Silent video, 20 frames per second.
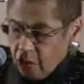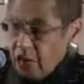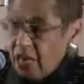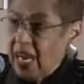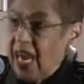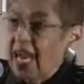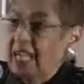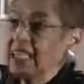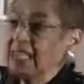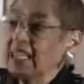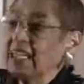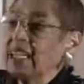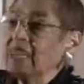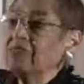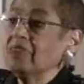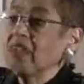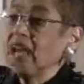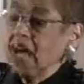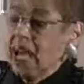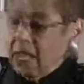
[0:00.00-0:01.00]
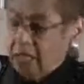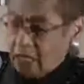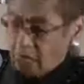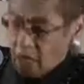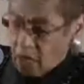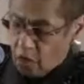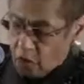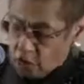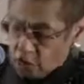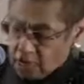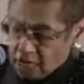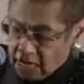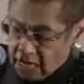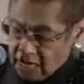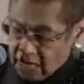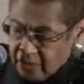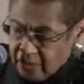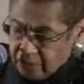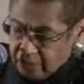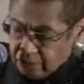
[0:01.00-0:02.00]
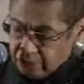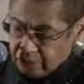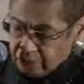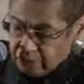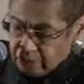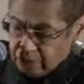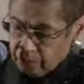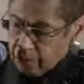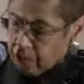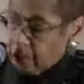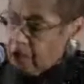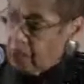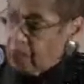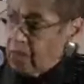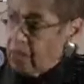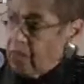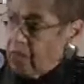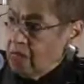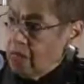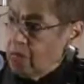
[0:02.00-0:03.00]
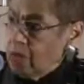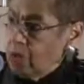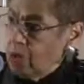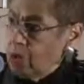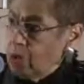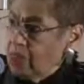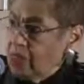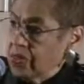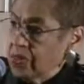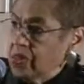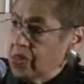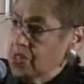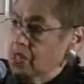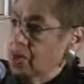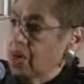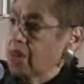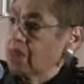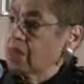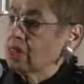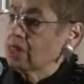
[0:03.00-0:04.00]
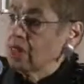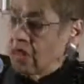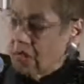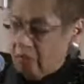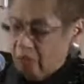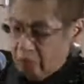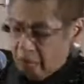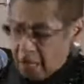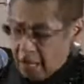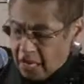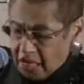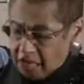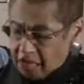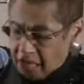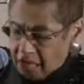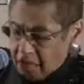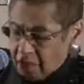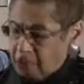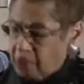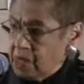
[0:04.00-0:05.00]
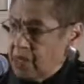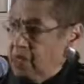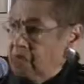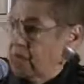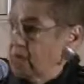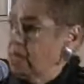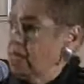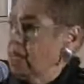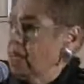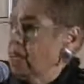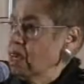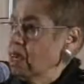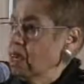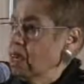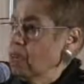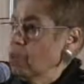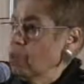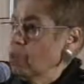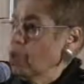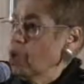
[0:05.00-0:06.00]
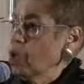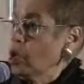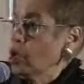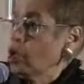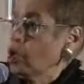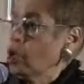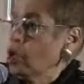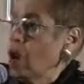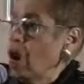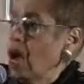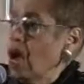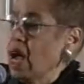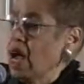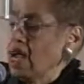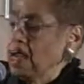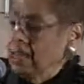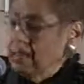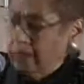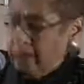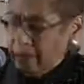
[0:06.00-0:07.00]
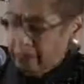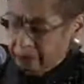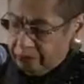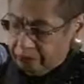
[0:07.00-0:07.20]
We identify closely with the struggle of Muslims worldwide